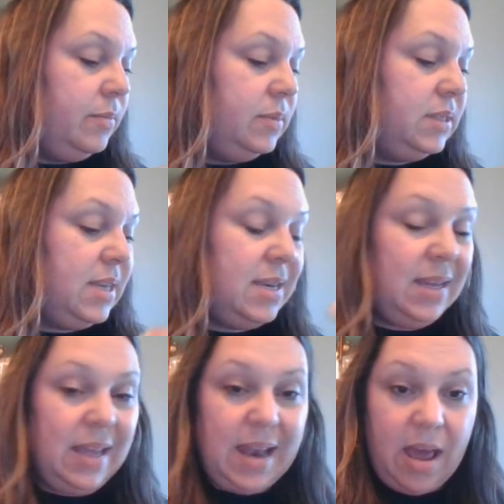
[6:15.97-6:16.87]

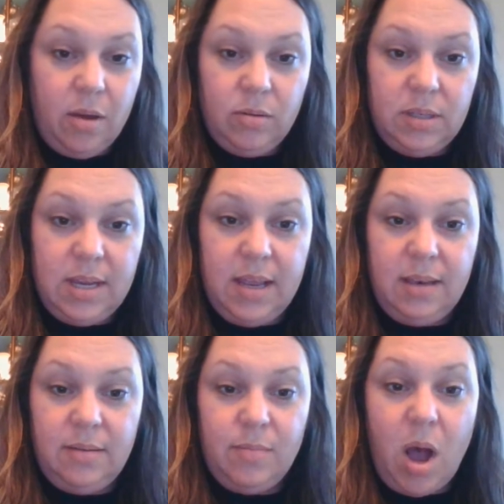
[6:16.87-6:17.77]
sending it out
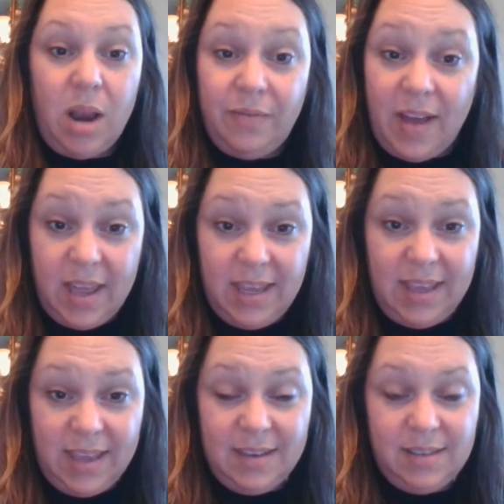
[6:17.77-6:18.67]
and modifying
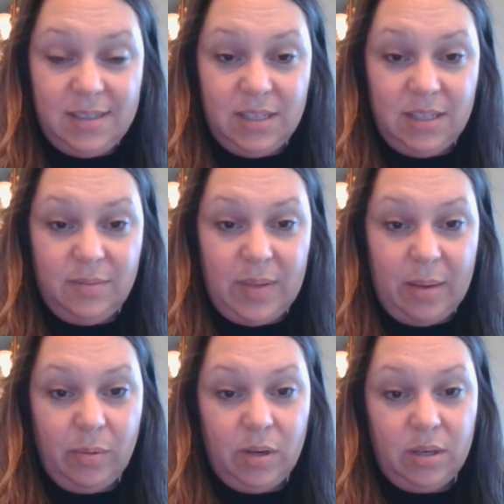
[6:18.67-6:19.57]
it to be
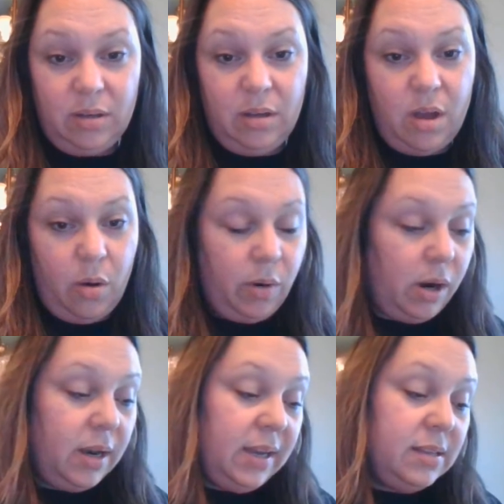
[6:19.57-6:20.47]
able to go where
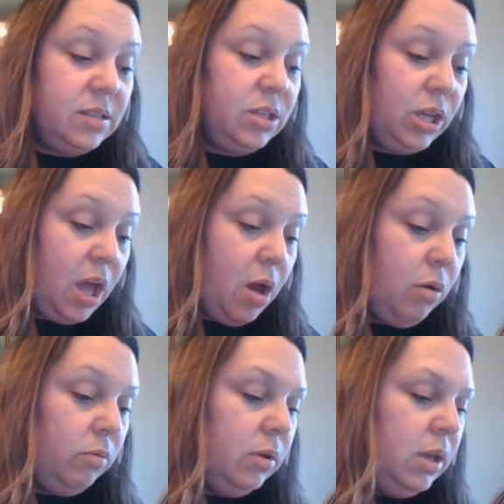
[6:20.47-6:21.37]
it needs to
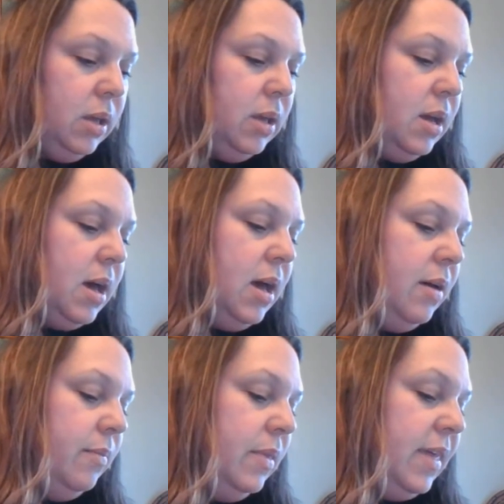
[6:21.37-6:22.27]
go
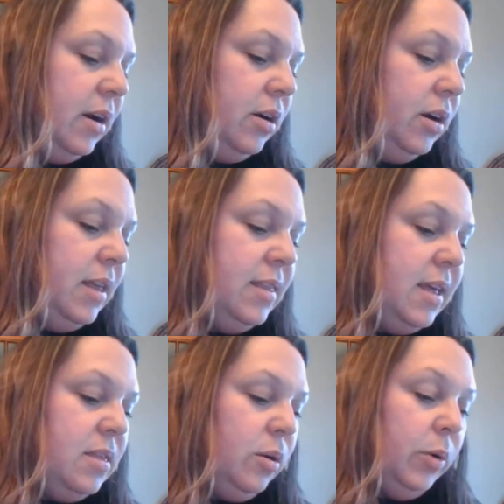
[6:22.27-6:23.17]
there. And
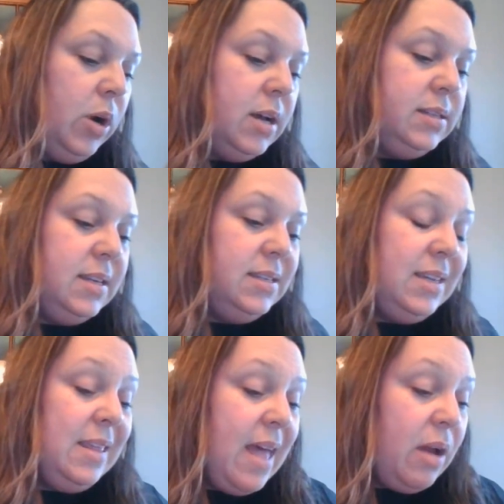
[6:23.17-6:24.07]
then they're processed
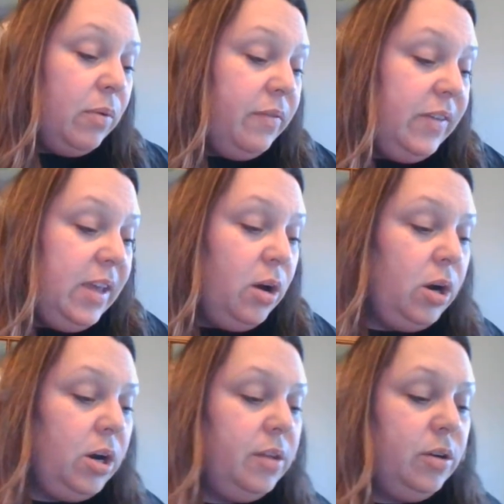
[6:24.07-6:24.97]
in that rough
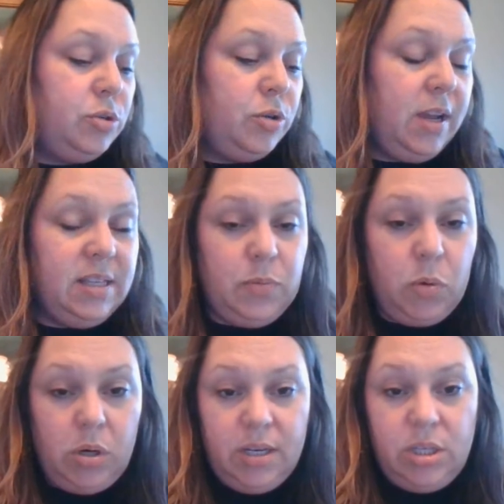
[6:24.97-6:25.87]
ER. They're
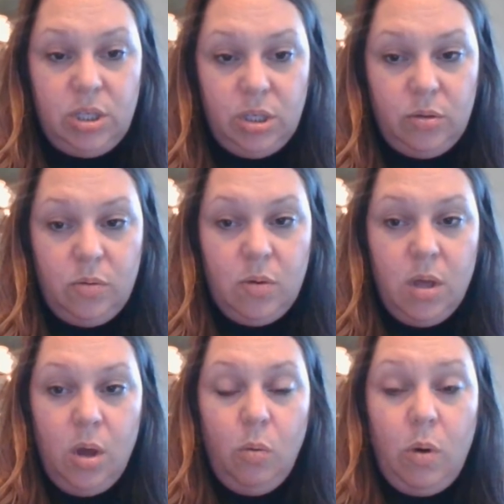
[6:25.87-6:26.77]
transported to
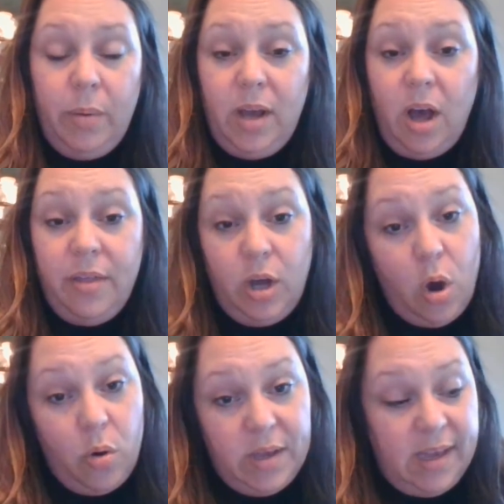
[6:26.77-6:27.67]
what we call the
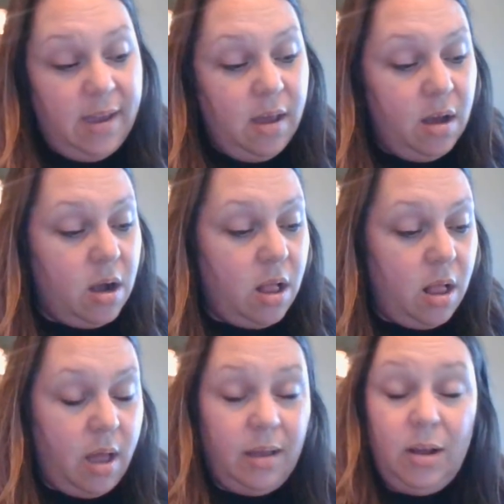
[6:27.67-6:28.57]
Golgi
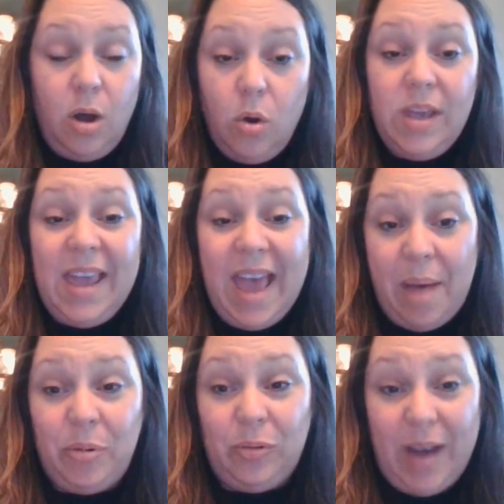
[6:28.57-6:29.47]

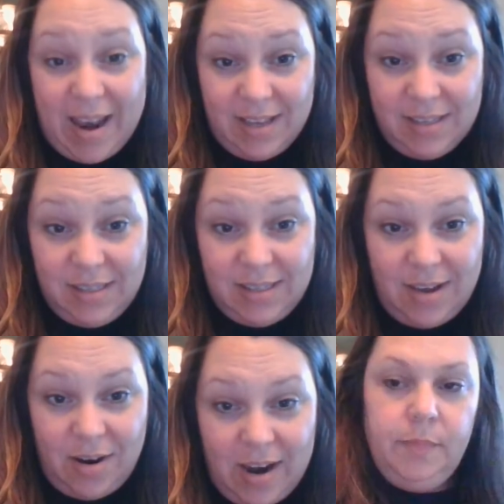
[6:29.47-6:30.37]
apparatus.
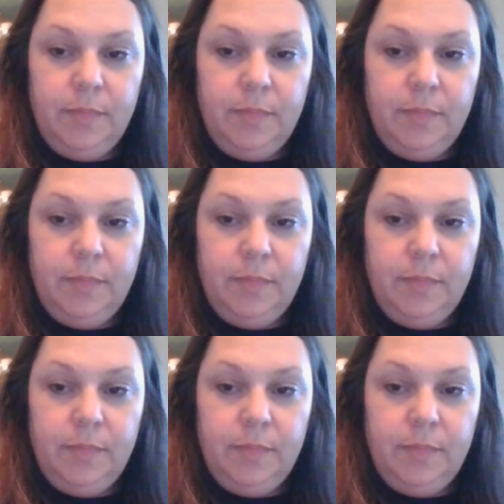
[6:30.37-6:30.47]
All right.